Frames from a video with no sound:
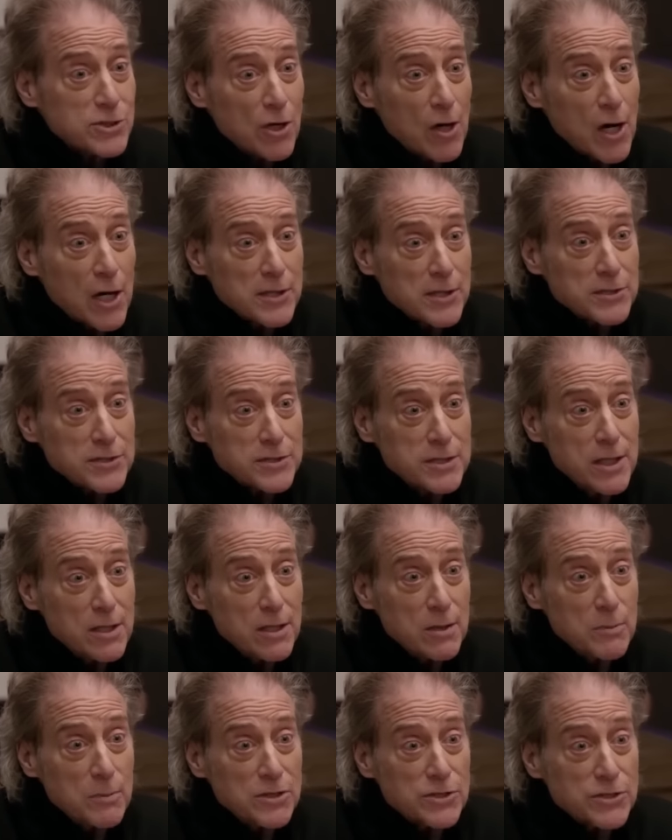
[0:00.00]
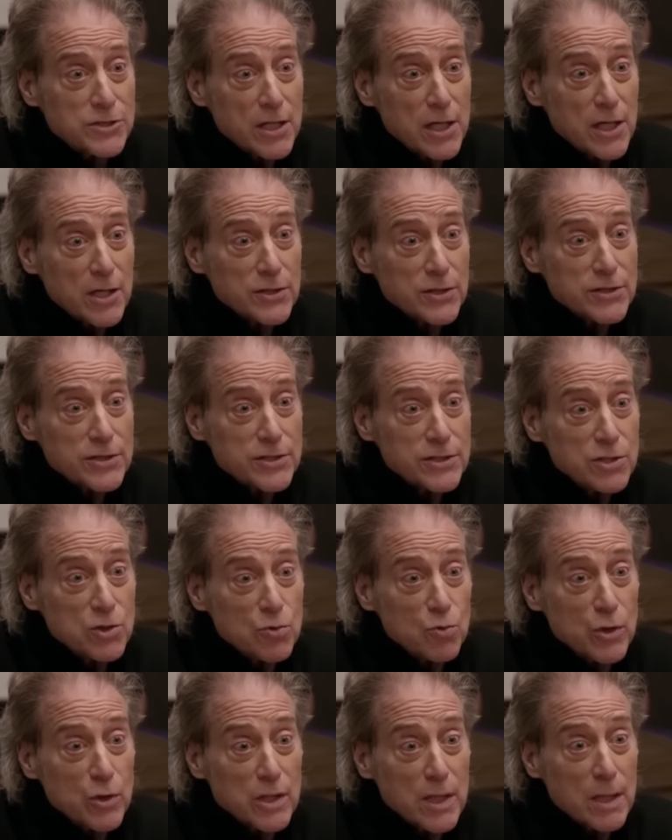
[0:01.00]
John is here, and Michelle is...
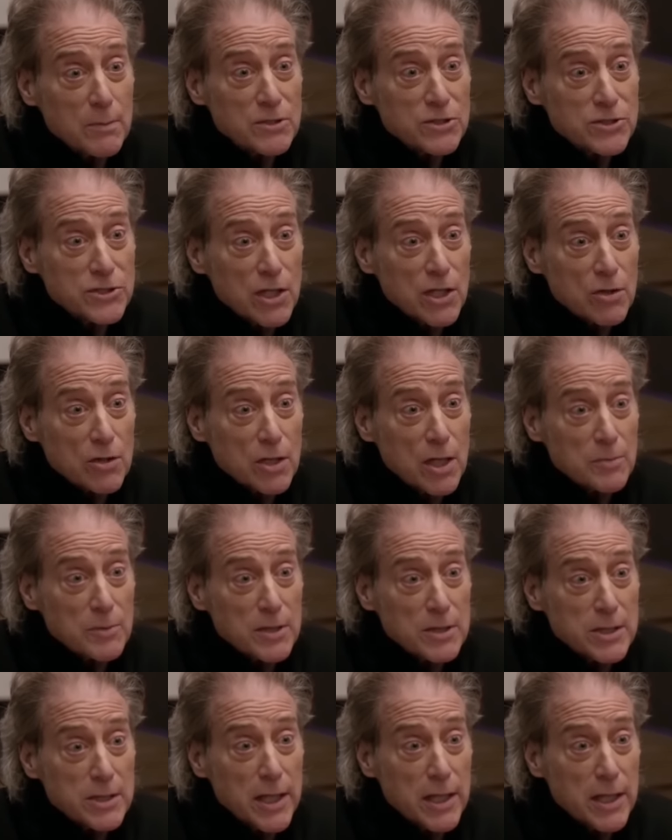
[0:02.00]
You wouldn't let Michelle come to